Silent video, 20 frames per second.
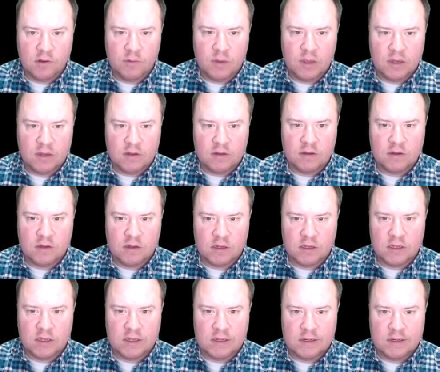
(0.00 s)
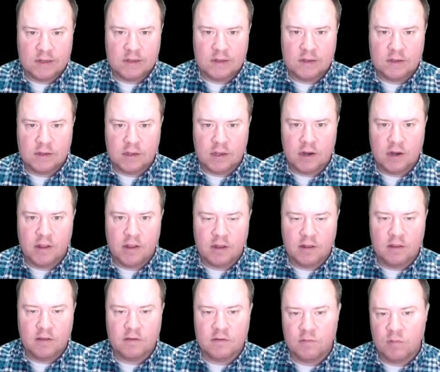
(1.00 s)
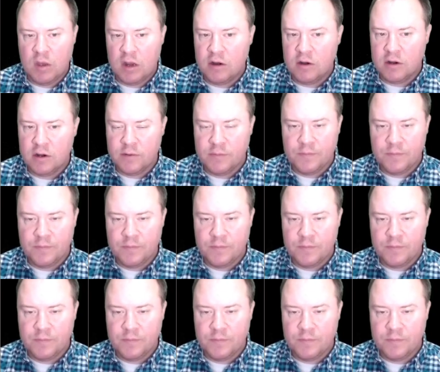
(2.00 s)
bit. There, that's better.